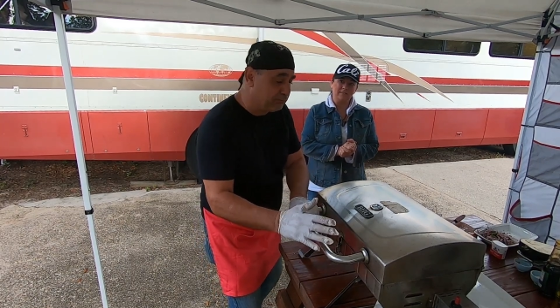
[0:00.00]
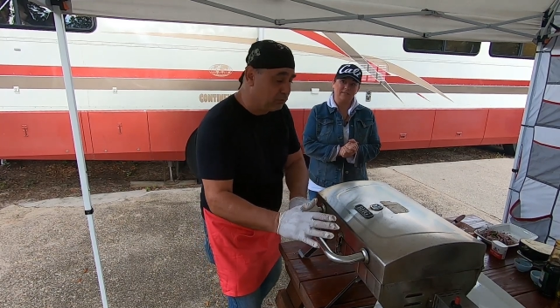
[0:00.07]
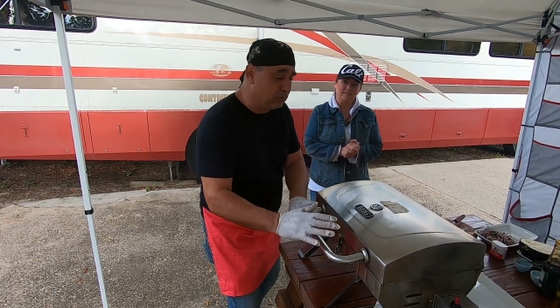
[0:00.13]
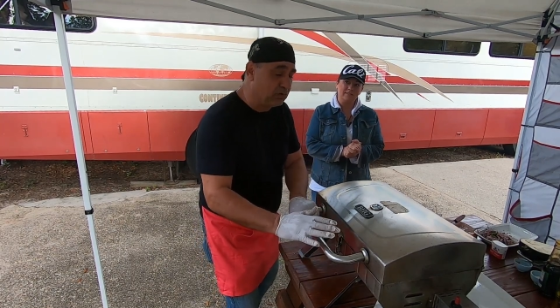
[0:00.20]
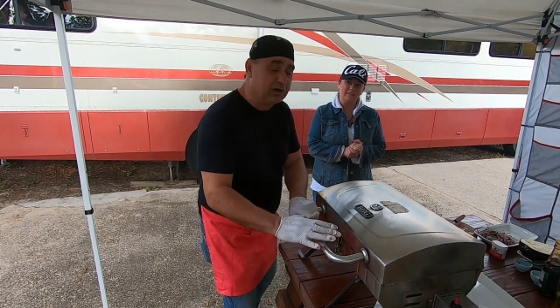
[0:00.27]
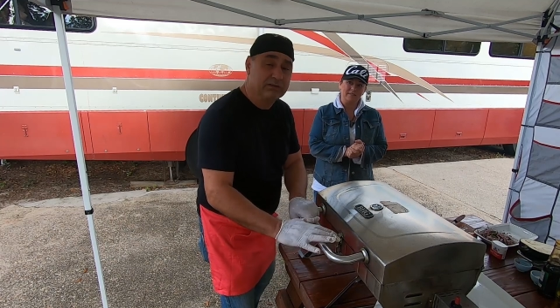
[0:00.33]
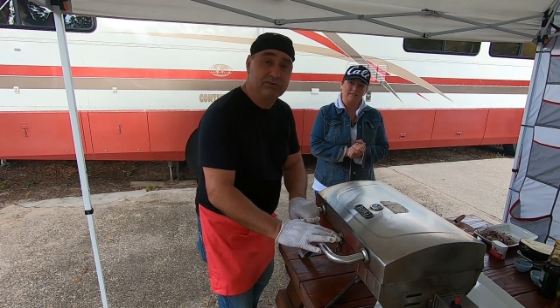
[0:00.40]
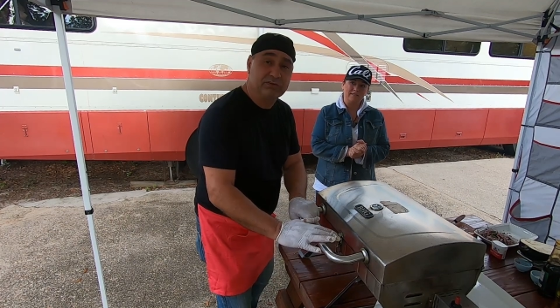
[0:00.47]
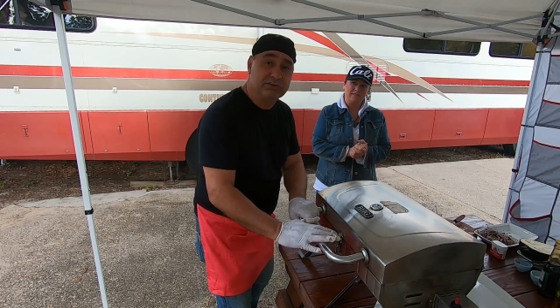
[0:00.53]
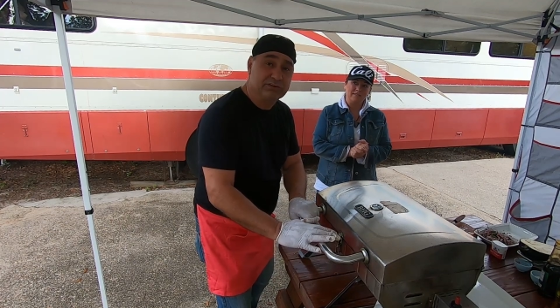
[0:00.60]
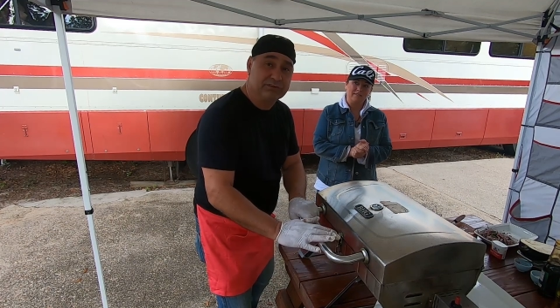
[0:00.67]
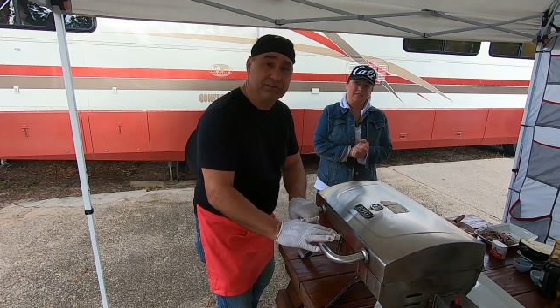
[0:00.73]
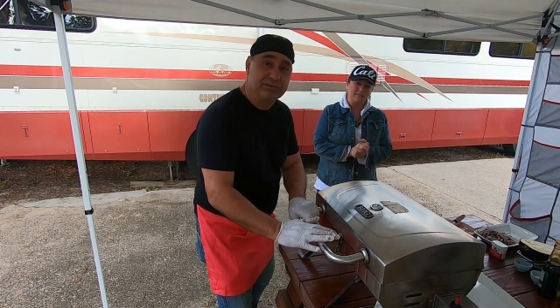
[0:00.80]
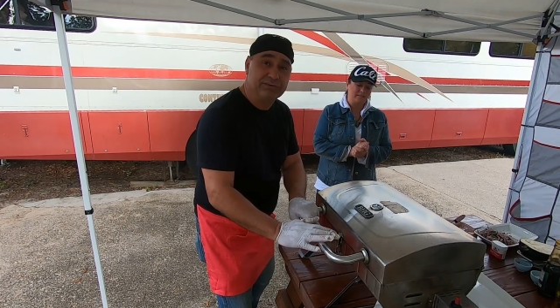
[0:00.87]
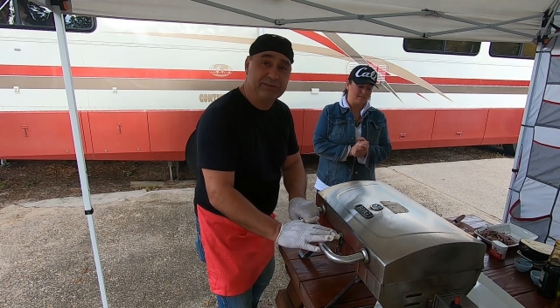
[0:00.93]
400
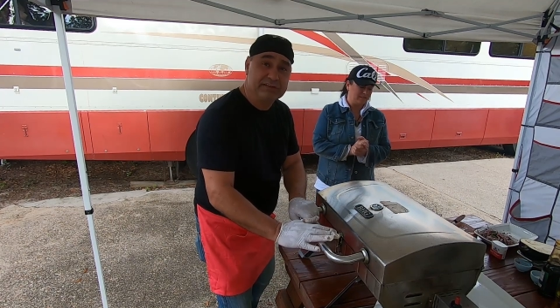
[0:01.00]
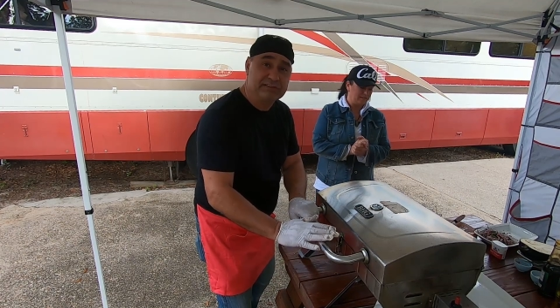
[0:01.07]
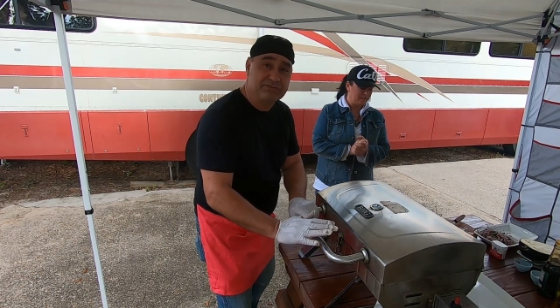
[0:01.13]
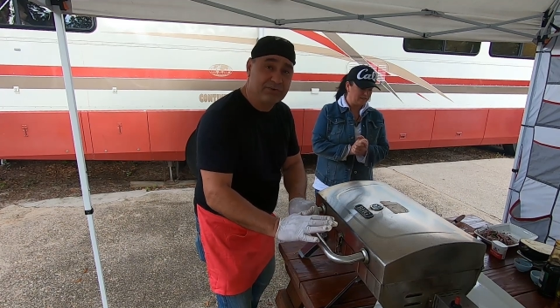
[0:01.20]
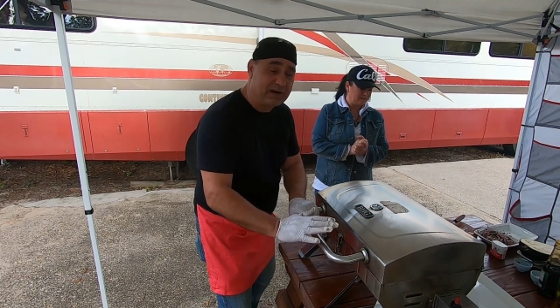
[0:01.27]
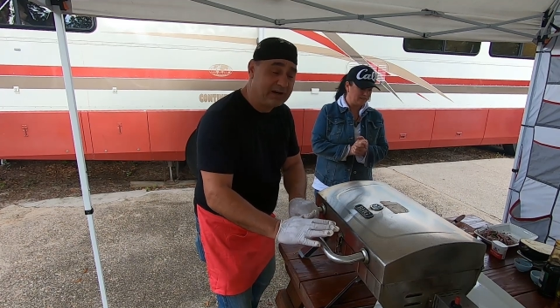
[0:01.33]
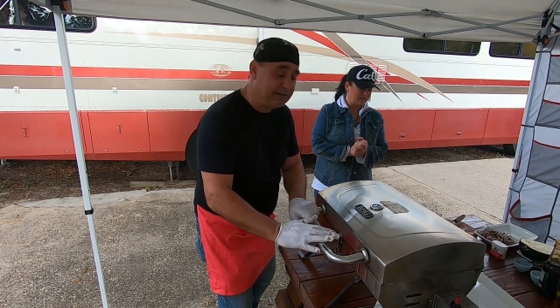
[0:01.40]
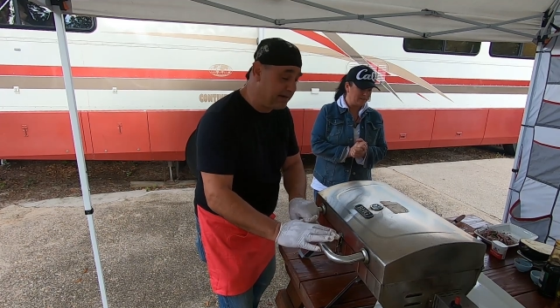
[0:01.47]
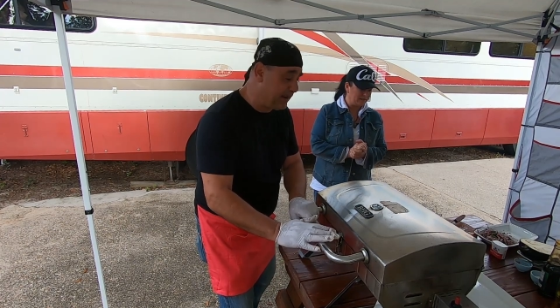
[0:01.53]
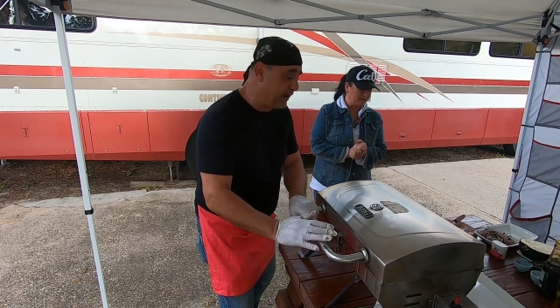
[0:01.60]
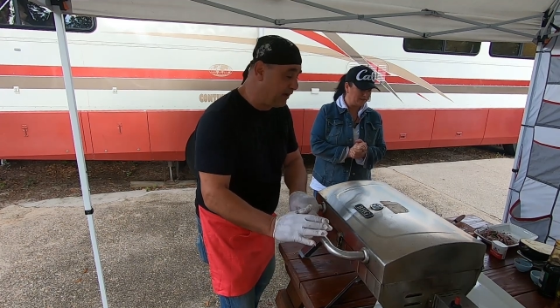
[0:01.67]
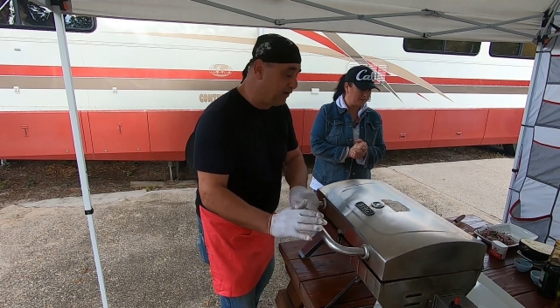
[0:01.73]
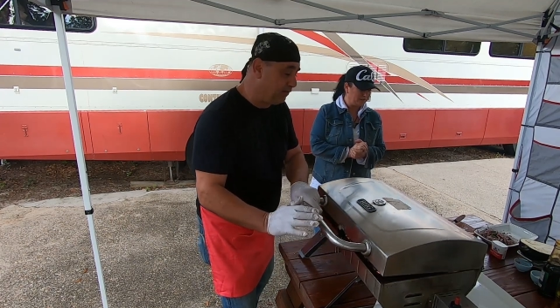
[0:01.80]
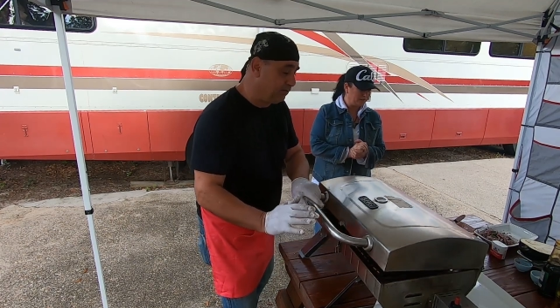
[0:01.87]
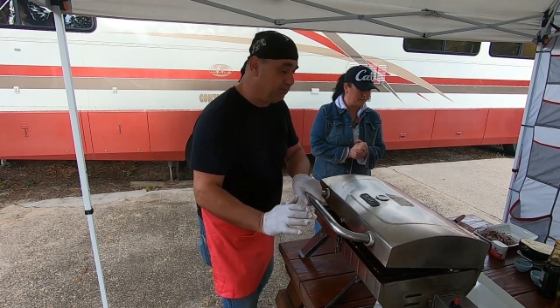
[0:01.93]
degrees right
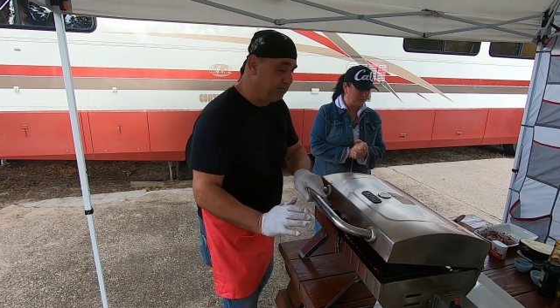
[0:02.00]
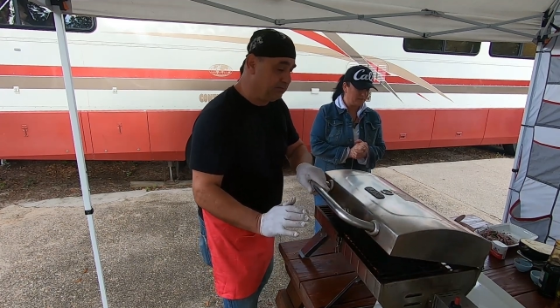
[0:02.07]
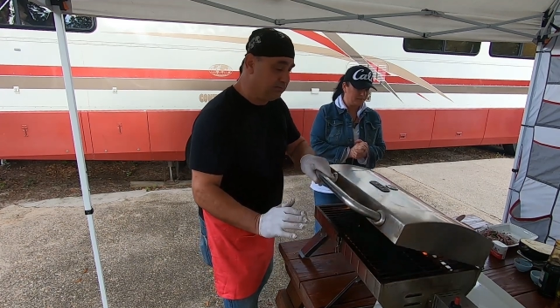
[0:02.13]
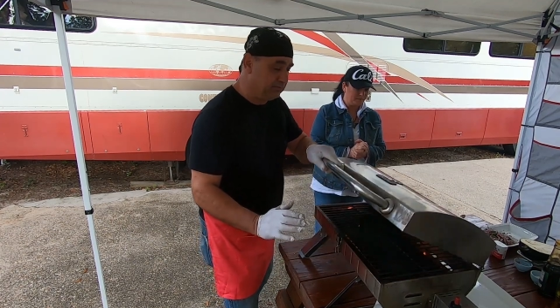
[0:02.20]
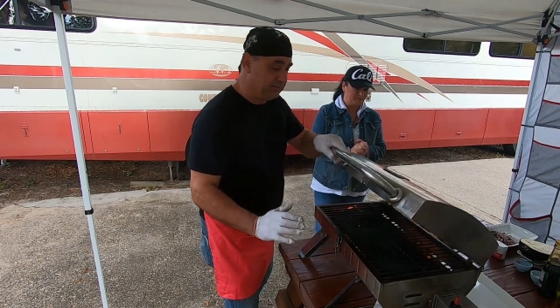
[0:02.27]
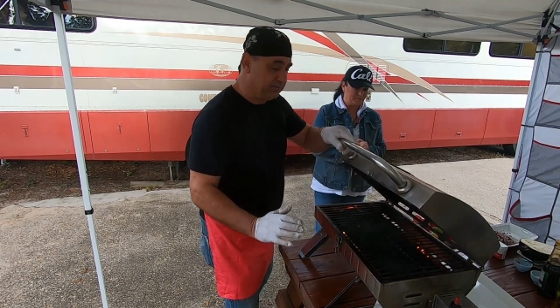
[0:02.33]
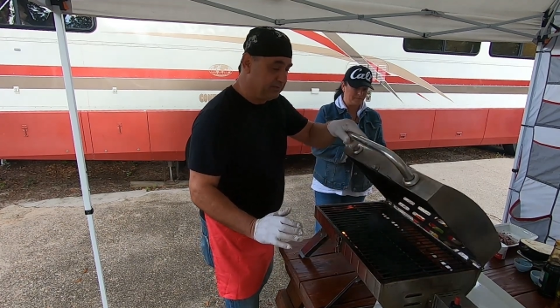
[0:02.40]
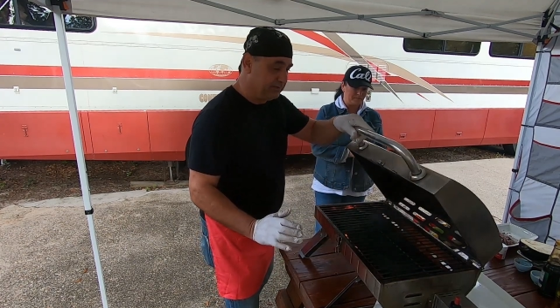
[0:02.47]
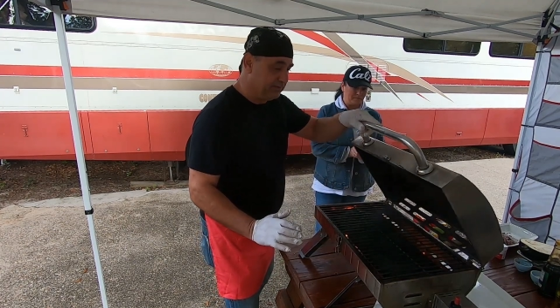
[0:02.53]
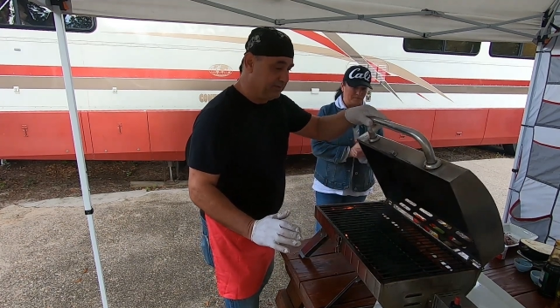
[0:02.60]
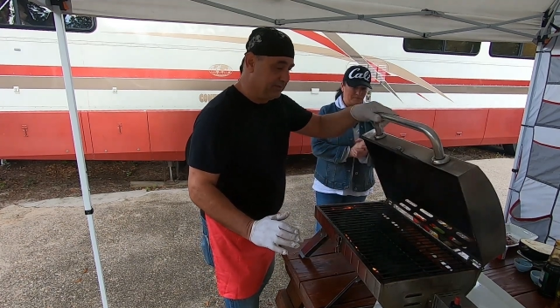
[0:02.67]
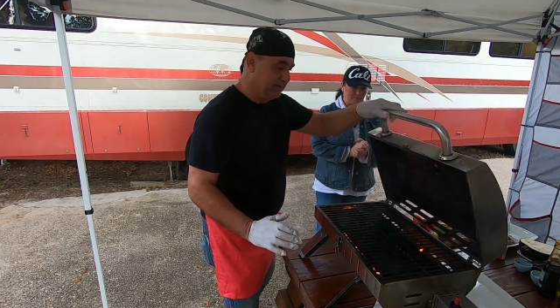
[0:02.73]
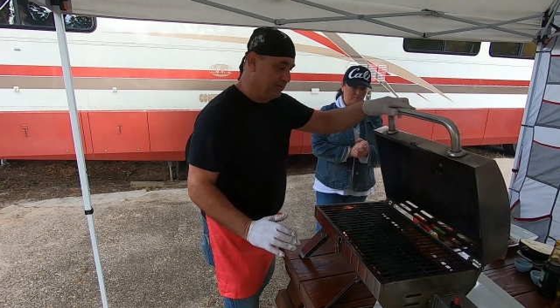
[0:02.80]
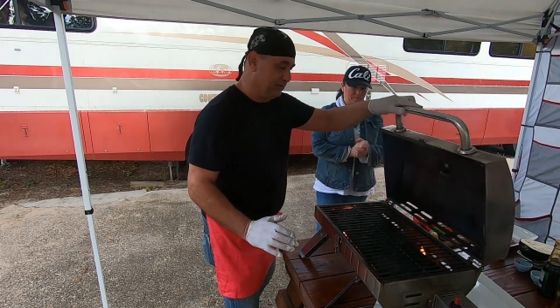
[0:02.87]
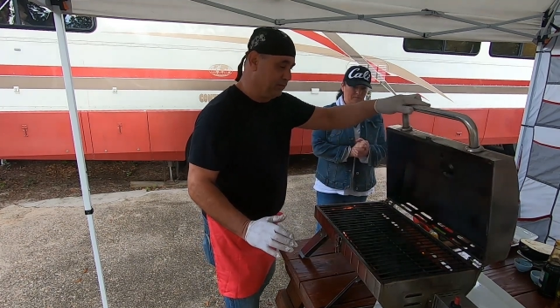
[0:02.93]
now.
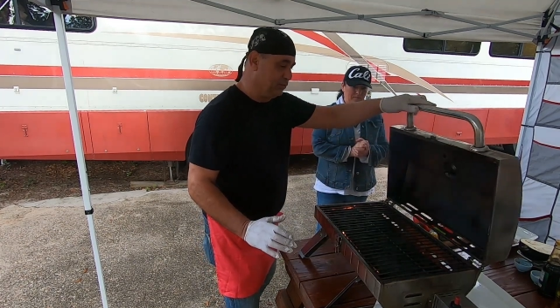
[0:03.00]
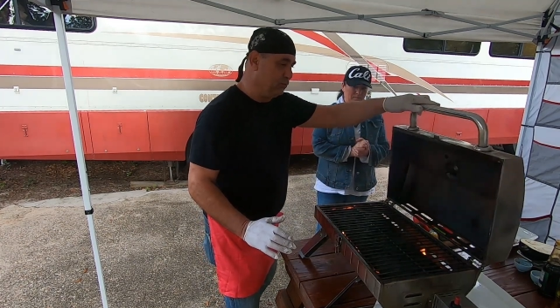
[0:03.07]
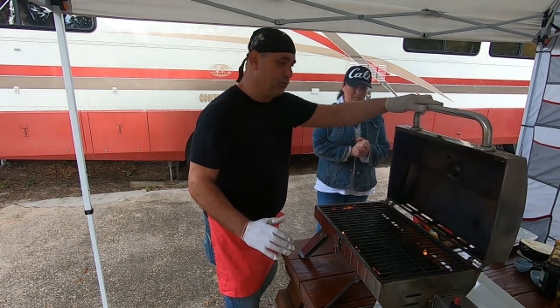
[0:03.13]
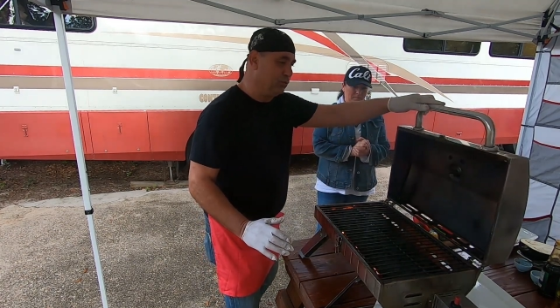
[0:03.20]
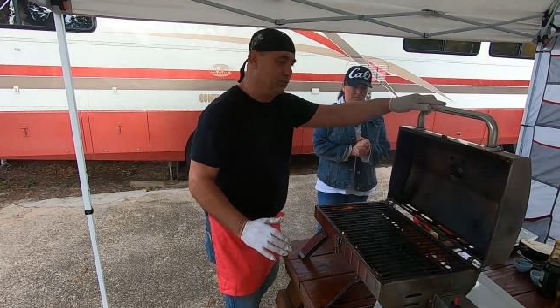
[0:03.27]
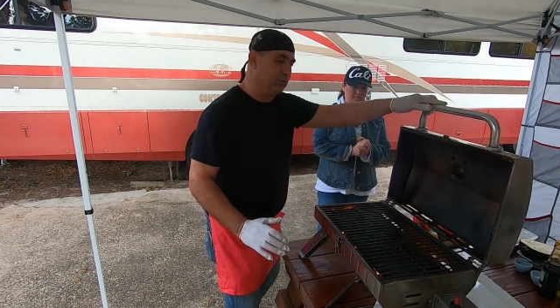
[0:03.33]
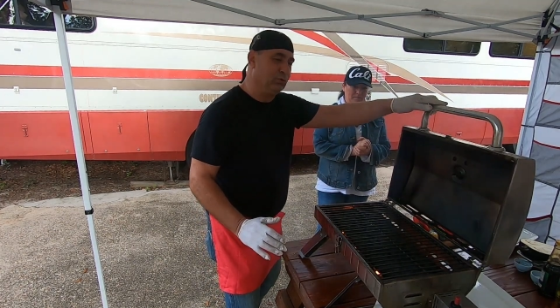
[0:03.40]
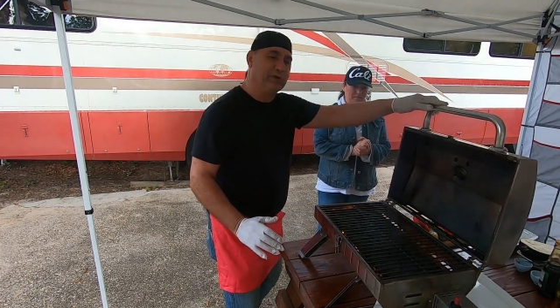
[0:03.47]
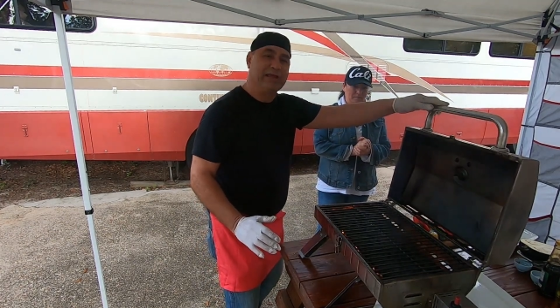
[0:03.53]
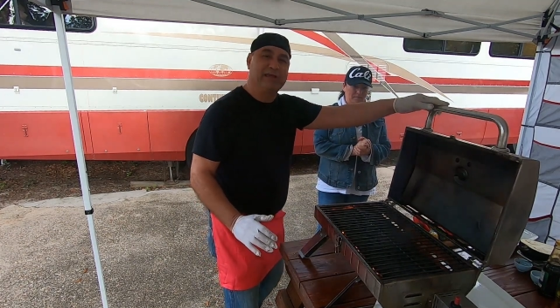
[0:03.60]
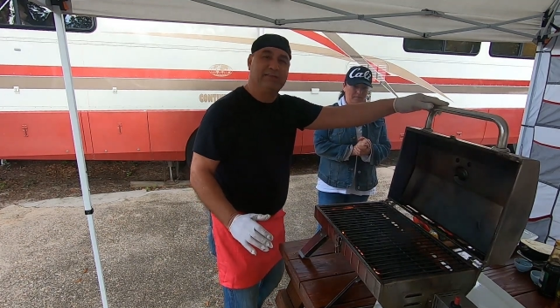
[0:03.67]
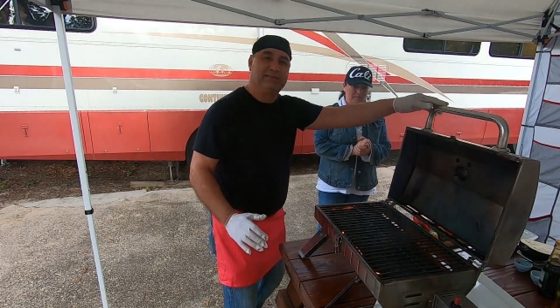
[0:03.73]
Ooh, look at